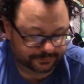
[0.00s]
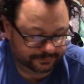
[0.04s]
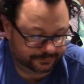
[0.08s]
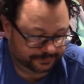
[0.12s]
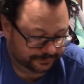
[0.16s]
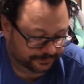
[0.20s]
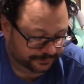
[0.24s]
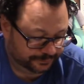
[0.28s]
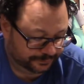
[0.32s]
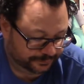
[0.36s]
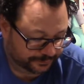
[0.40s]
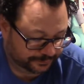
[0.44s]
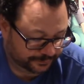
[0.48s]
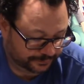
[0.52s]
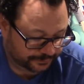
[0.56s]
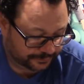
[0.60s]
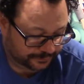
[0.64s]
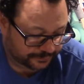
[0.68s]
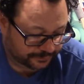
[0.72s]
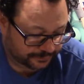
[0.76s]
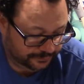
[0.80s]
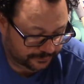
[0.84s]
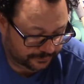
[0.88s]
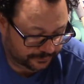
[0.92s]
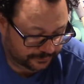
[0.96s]

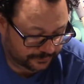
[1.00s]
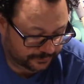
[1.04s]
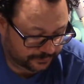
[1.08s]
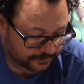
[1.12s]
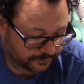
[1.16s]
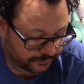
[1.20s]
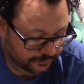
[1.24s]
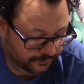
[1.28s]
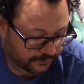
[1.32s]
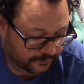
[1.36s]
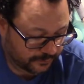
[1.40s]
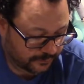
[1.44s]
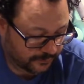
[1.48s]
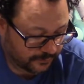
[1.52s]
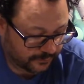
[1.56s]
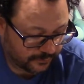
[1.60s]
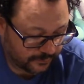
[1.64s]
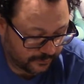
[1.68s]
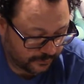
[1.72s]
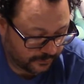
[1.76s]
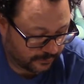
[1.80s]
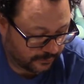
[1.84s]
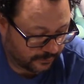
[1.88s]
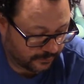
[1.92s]
No one is speaking in this clip.